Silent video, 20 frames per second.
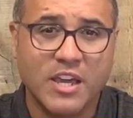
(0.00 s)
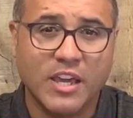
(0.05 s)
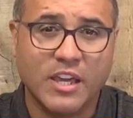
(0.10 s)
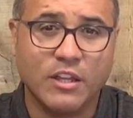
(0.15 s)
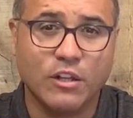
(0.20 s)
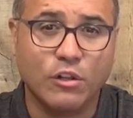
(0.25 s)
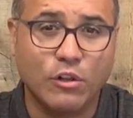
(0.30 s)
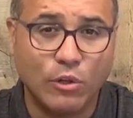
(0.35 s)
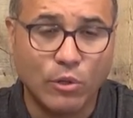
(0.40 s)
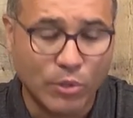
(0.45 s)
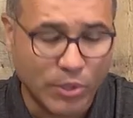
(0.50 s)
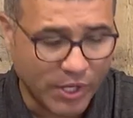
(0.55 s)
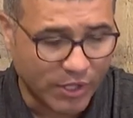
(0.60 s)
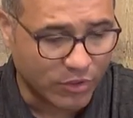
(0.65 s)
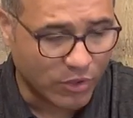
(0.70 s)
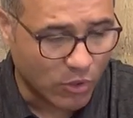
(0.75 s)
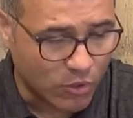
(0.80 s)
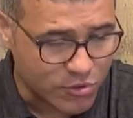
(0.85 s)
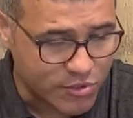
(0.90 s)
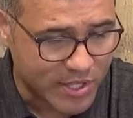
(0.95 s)

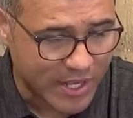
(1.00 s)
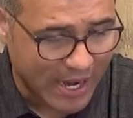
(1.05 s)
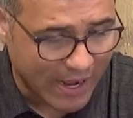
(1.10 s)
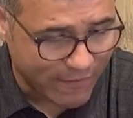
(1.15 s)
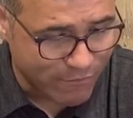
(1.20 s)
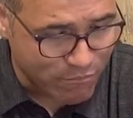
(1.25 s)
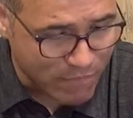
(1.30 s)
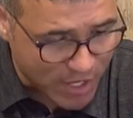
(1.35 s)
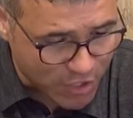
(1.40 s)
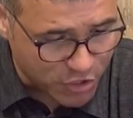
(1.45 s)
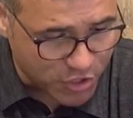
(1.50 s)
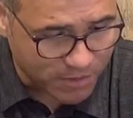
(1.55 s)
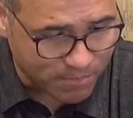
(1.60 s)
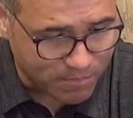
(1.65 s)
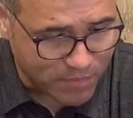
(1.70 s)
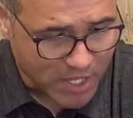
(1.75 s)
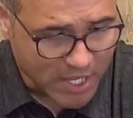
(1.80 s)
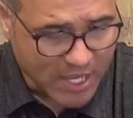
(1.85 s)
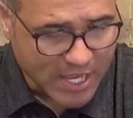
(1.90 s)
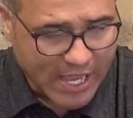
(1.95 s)
including those that I've mentioned.